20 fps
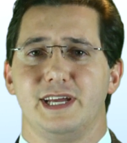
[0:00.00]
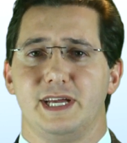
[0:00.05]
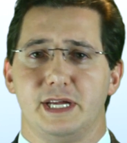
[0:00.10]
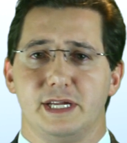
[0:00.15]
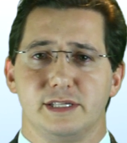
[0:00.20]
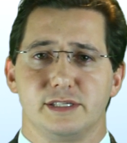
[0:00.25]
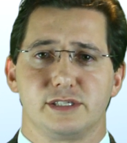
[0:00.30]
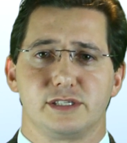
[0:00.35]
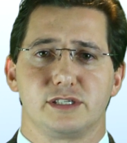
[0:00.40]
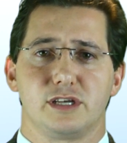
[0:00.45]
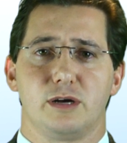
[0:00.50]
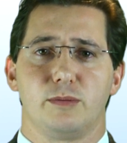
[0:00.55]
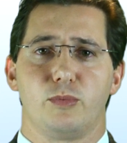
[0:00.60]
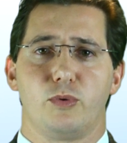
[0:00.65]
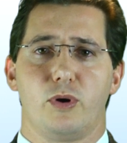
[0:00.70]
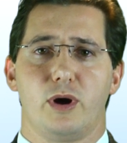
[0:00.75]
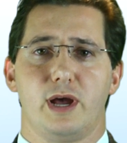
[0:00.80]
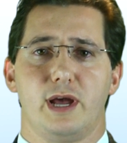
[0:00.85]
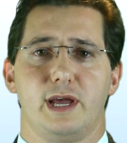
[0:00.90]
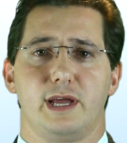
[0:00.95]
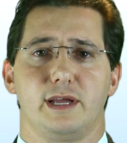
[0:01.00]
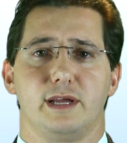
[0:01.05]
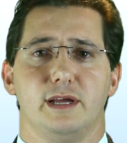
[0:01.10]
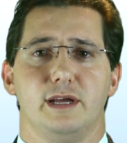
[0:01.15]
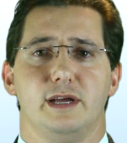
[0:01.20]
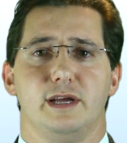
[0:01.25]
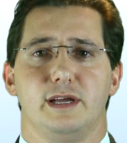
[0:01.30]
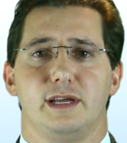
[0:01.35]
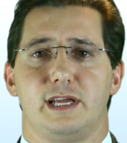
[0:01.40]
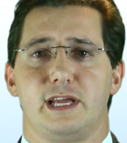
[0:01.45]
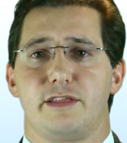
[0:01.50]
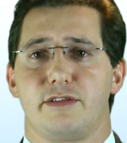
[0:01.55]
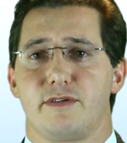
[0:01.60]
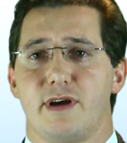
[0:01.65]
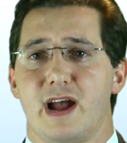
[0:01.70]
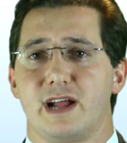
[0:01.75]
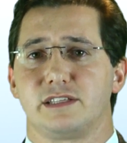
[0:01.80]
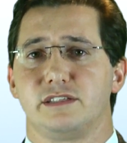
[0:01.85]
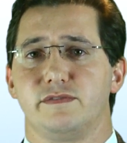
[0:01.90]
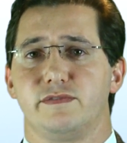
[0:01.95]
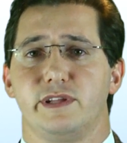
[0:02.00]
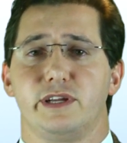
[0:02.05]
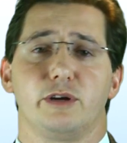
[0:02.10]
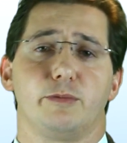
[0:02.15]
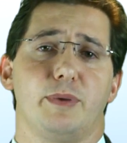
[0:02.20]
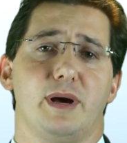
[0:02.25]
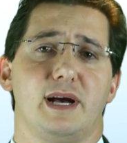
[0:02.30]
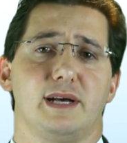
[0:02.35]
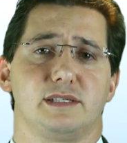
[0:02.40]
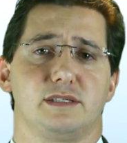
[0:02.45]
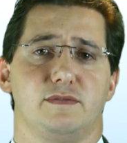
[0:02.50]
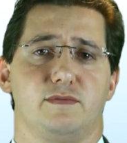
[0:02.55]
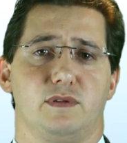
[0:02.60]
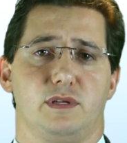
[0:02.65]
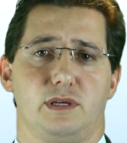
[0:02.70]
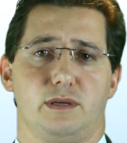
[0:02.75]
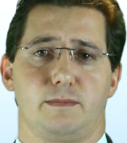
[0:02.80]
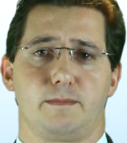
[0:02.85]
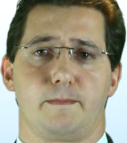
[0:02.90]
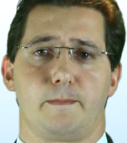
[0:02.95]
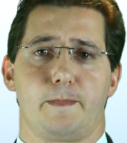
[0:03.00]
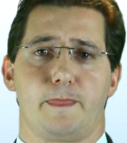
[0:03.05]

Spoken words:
in some way, either actively or passively.